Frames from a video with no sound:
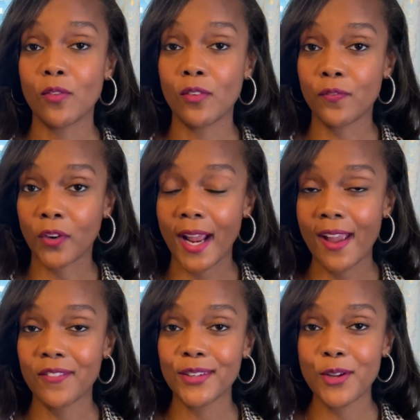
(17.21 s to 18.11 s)
For
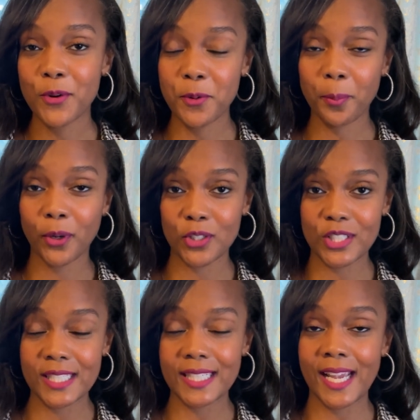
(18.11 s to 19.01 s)
every home
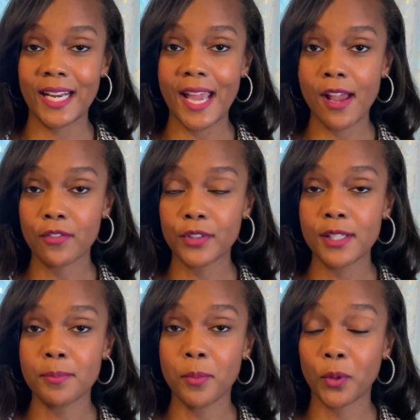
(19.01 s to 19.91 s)
purchase and
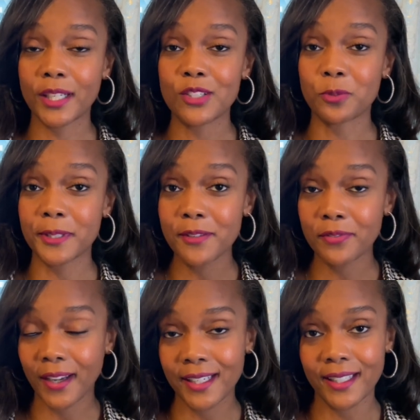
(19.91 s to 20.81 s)
every mortgage
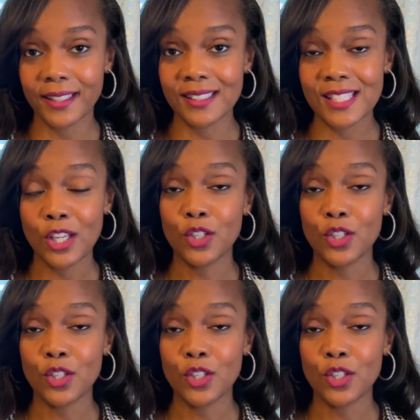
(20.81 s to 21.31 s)
refinance,